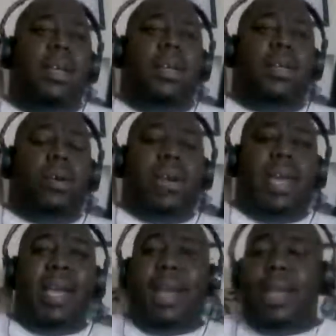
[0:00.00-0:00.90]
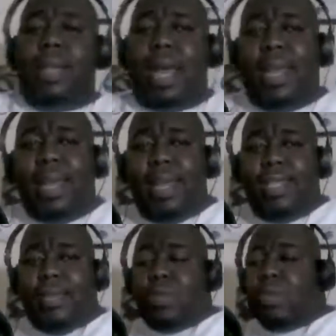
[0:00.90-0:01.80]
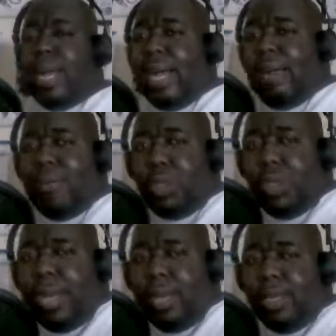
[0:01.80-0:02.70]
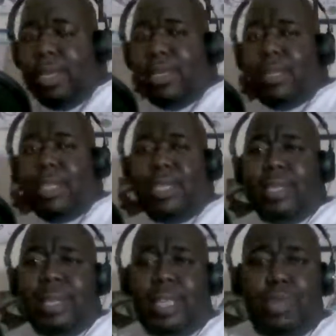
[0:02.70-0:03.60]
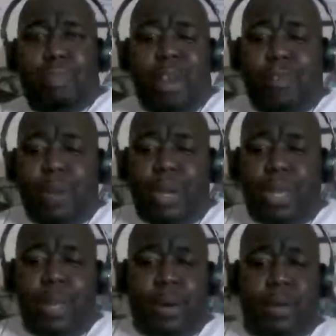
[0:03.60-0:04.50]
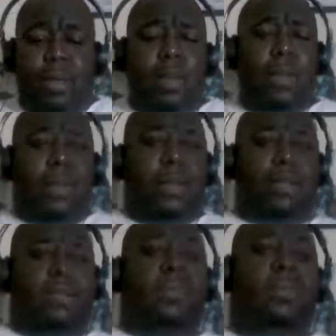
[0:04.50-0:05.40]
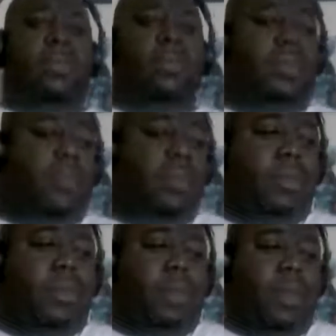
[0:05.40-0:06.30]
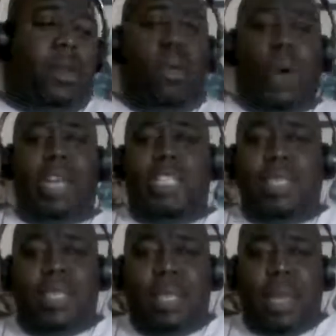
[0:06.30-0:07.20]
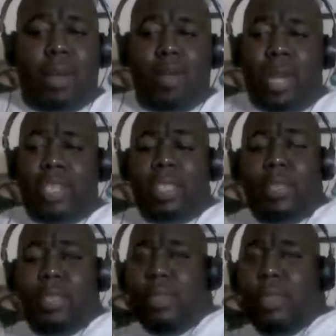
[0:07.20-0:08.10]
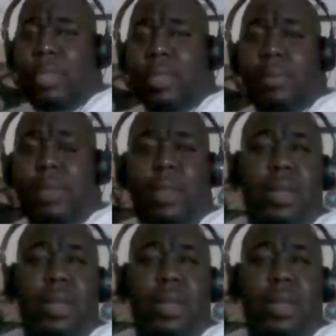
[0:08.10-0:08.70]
Go ahead and like and subscribe. I'm trying to get this. I think it's buffering here. Hold on. Watch this now. Watch it. Here we go.